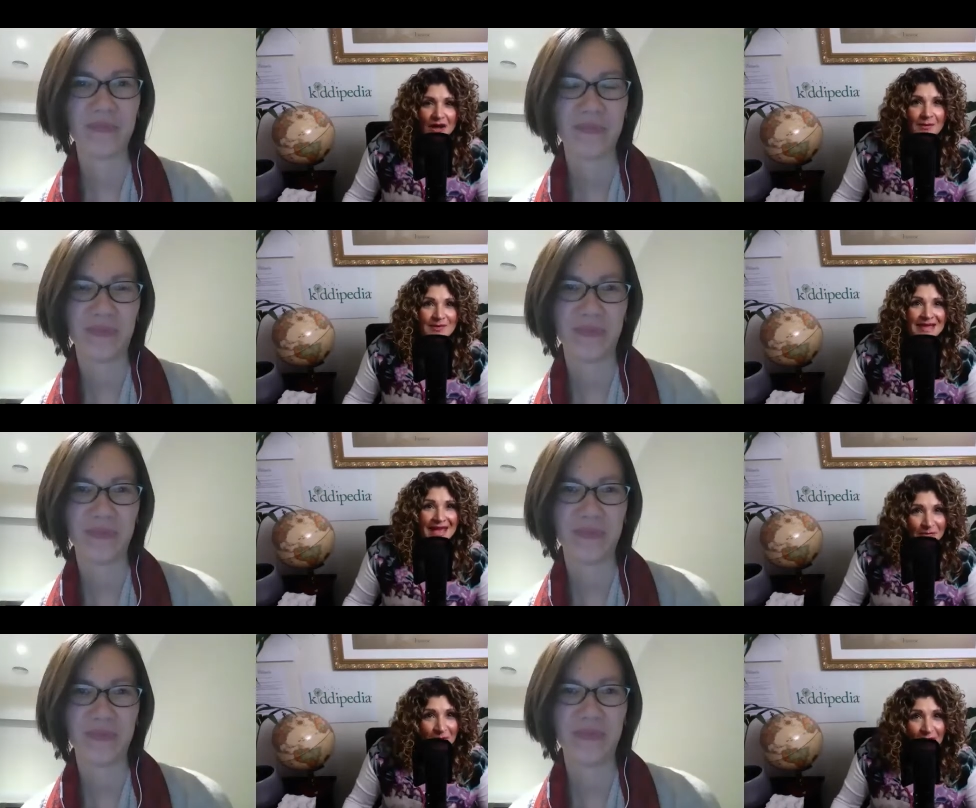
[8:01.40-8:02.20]
Speaker 1: um, is
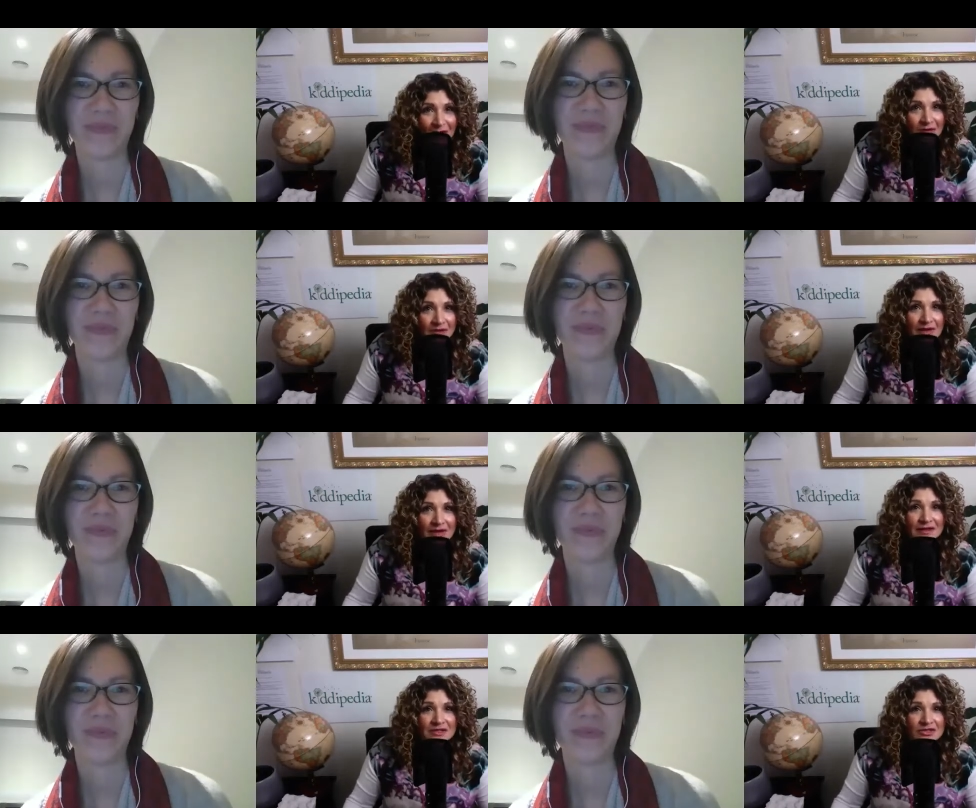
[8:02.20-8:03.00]
chamomile, and
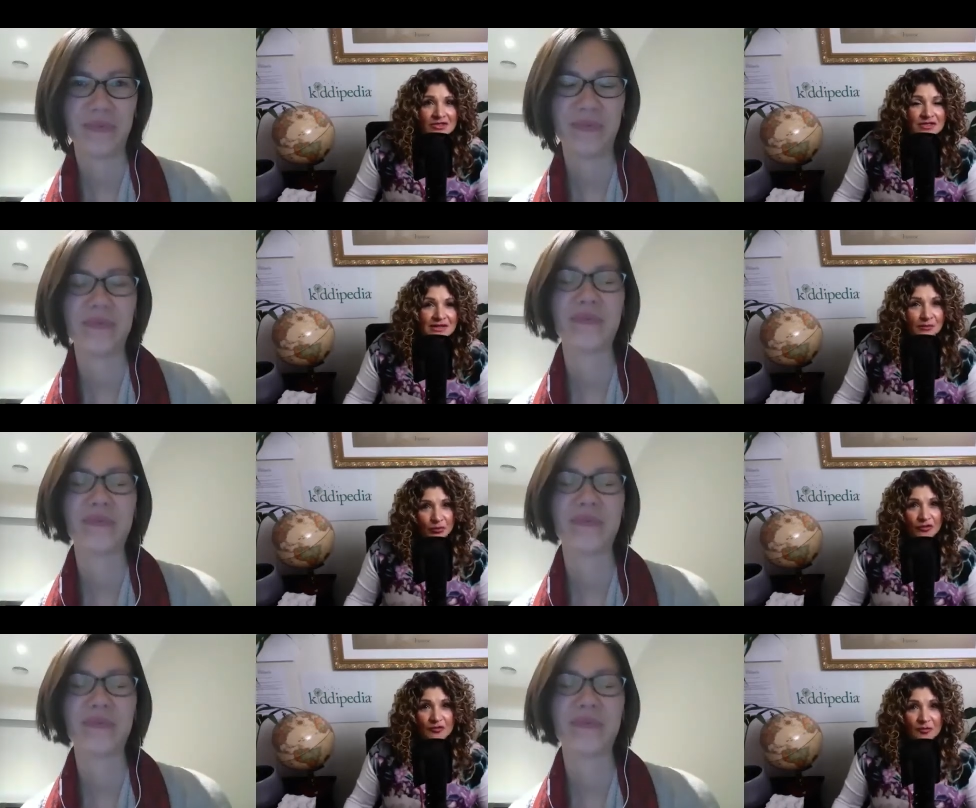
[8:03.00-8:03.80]
that's used to
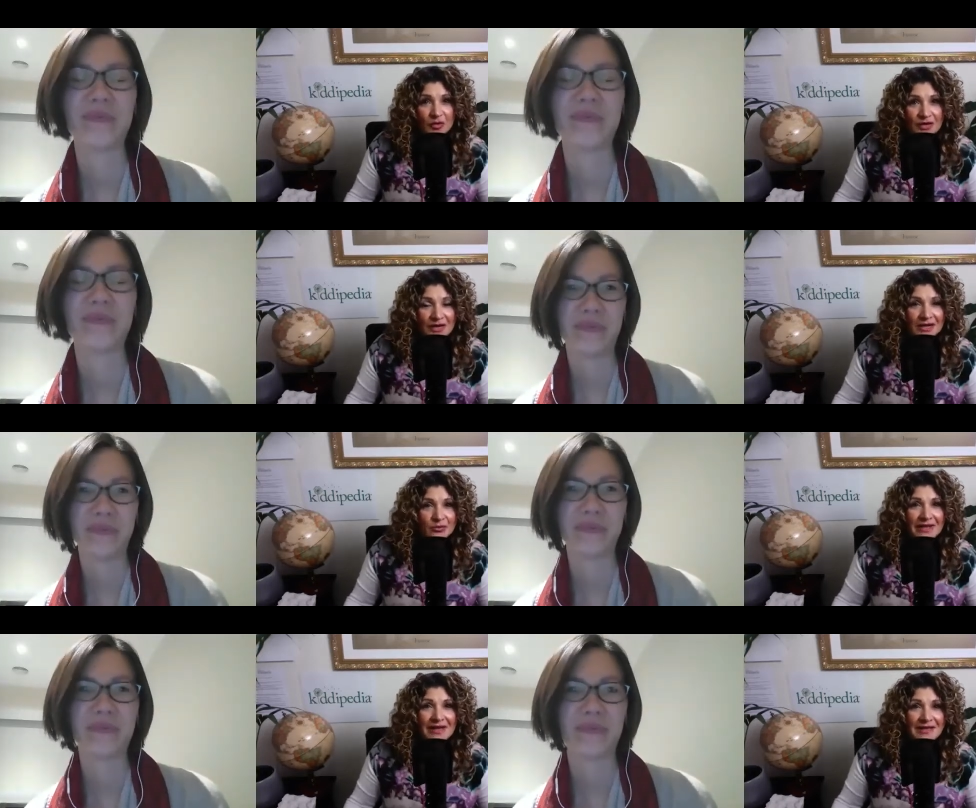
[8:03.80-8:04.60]
improve mood and
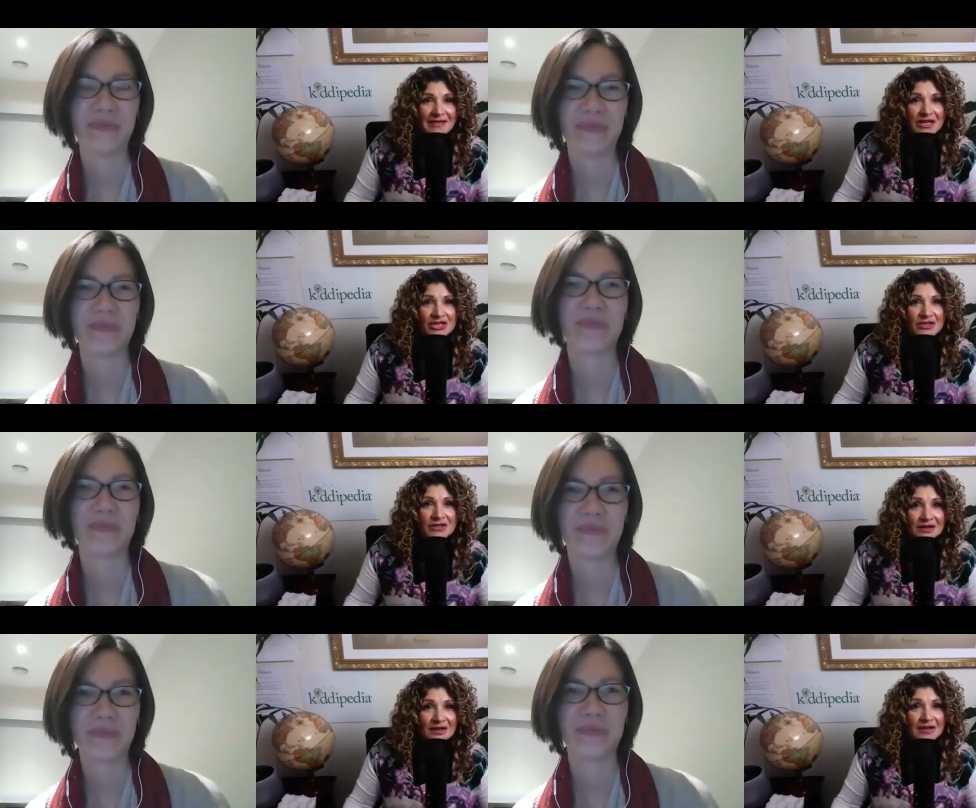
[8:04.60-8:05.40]
relaxation.
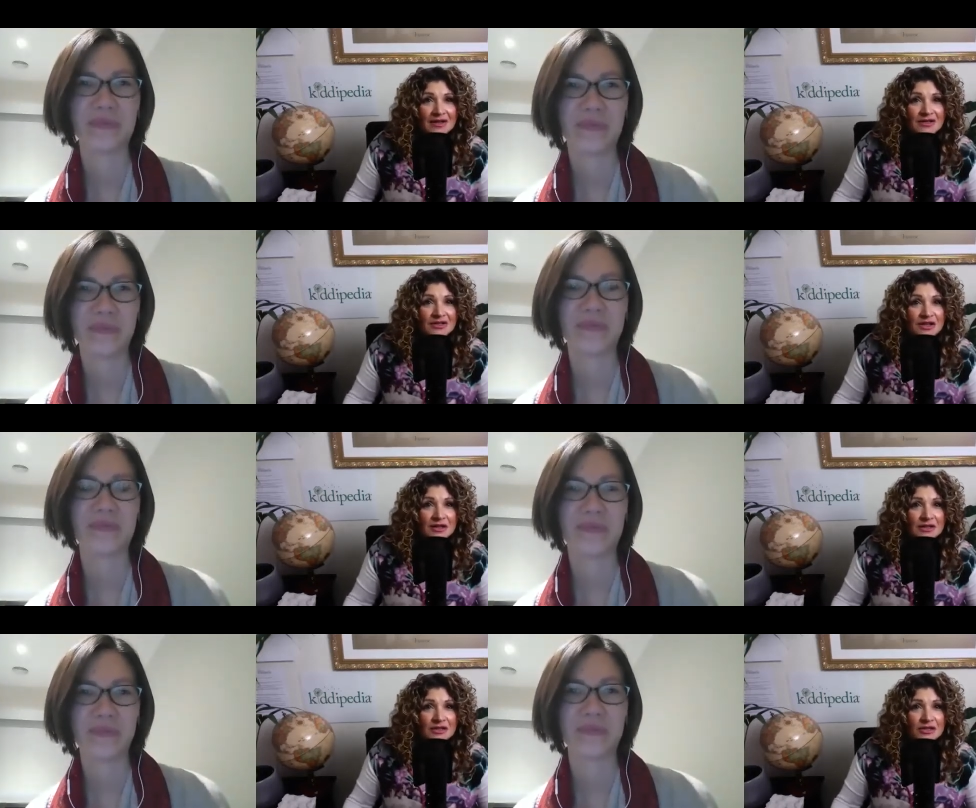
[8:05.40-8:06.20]
So, do
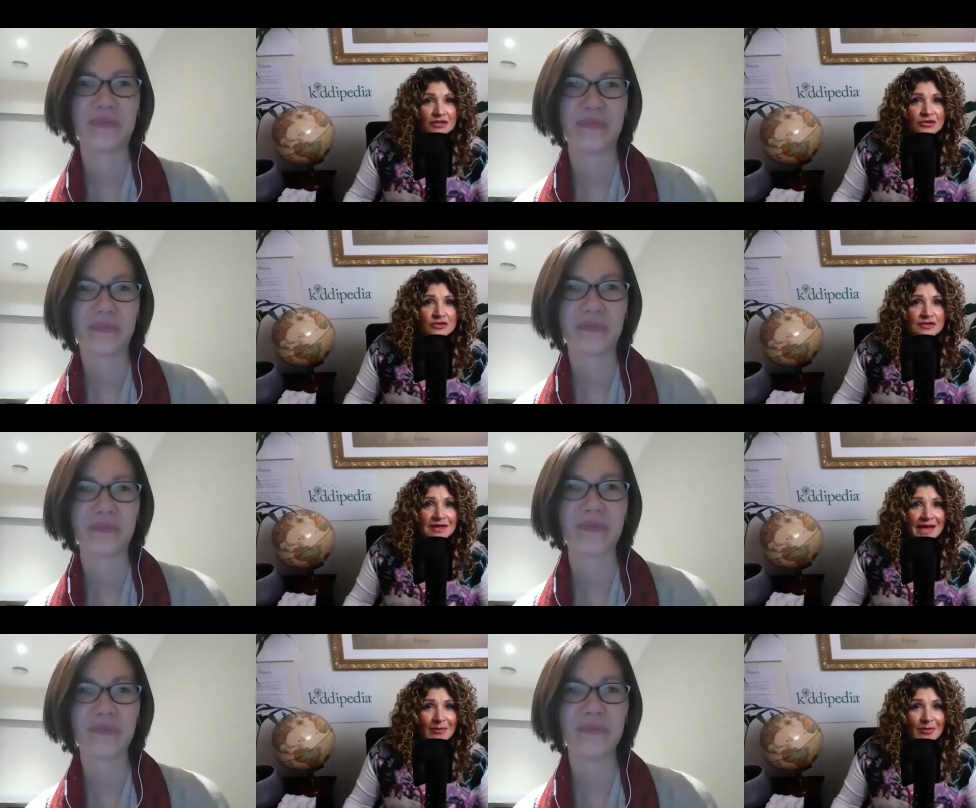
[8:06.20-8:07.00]
you use
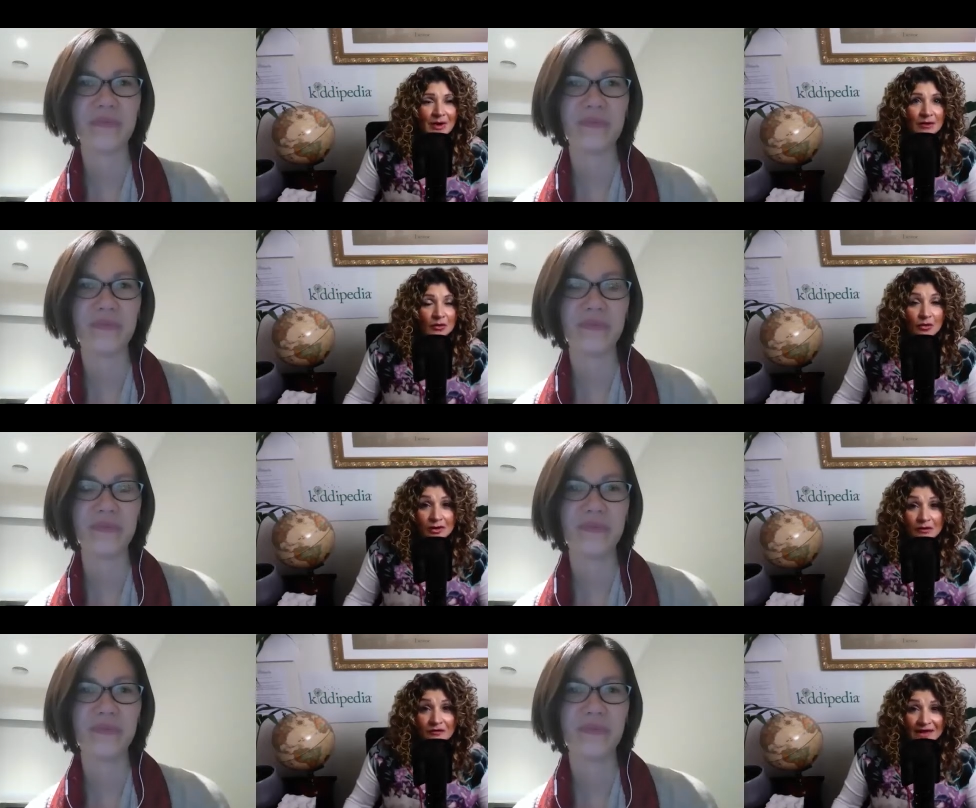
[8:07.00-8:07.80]
chamomile oil
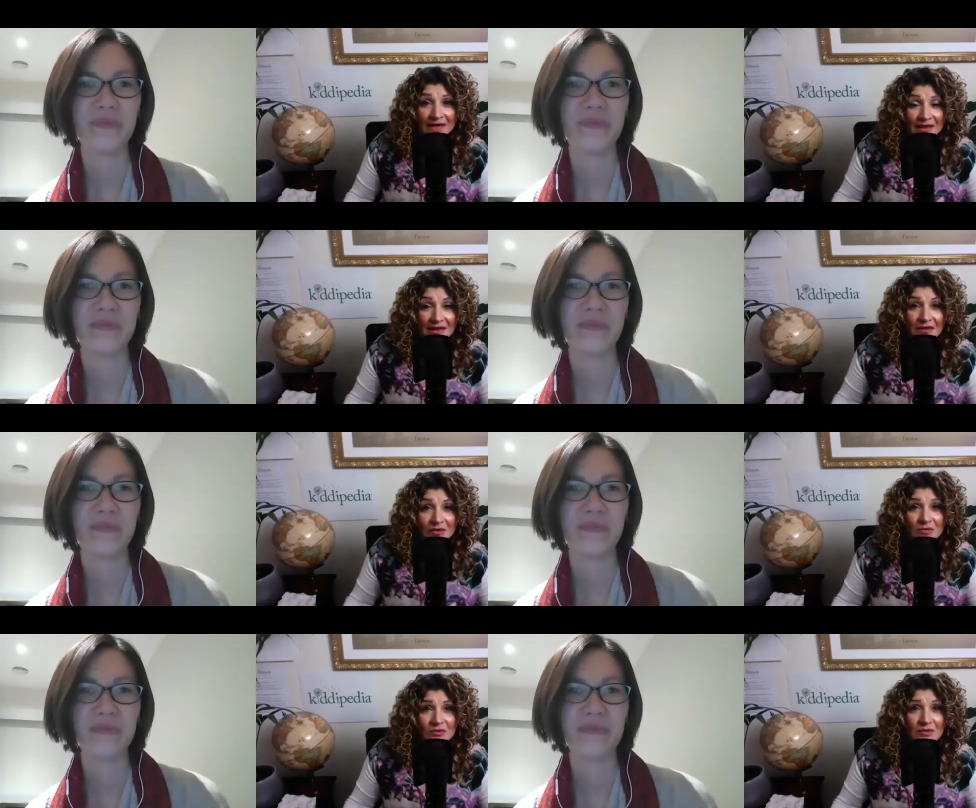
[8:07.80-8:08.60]
for anything at
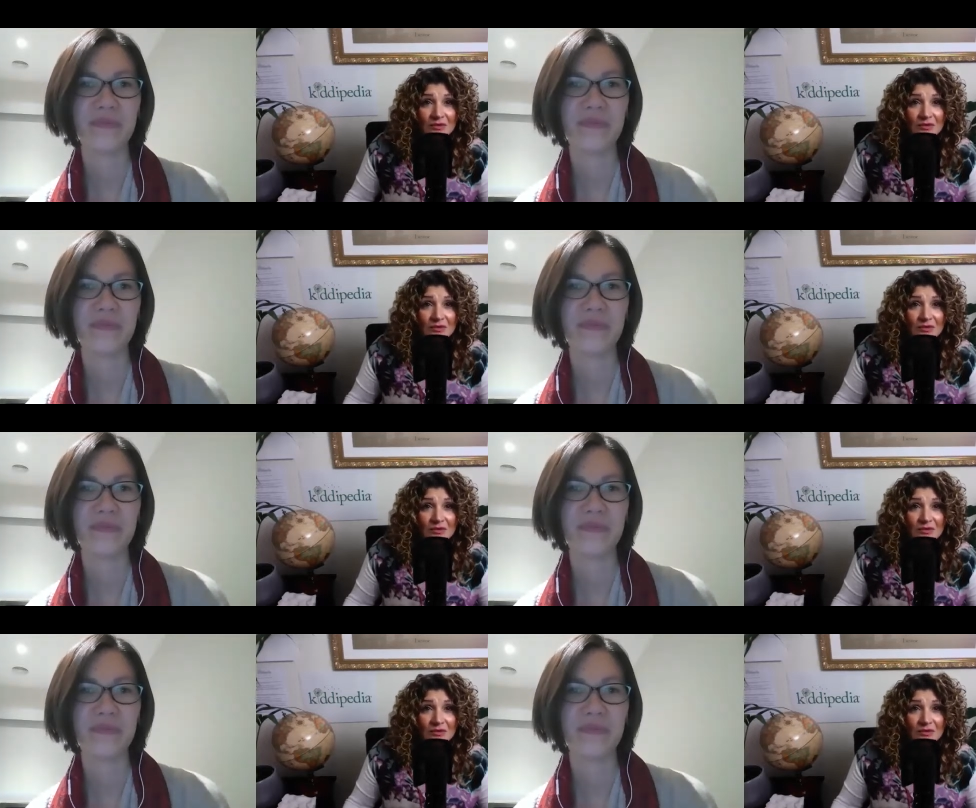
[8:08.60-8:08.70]
all?